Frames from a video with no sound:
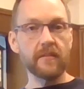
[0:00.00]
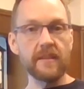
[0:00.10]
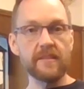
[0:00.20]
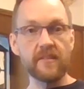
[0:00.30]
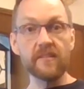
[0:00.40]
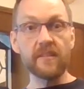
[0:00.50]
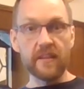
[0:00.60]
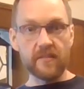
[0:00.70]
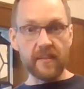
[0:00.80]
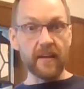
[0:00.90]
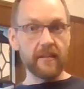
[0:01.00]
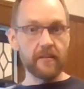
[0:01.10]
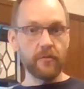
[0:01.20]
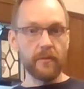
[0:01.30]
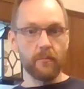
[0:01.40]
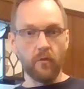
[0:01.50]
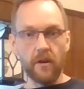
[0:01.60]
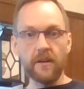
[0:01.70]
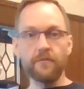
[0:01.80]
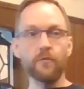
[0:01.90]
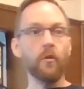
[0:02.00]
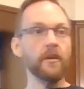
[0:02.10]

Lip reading: seasoning stick a little bit more if you're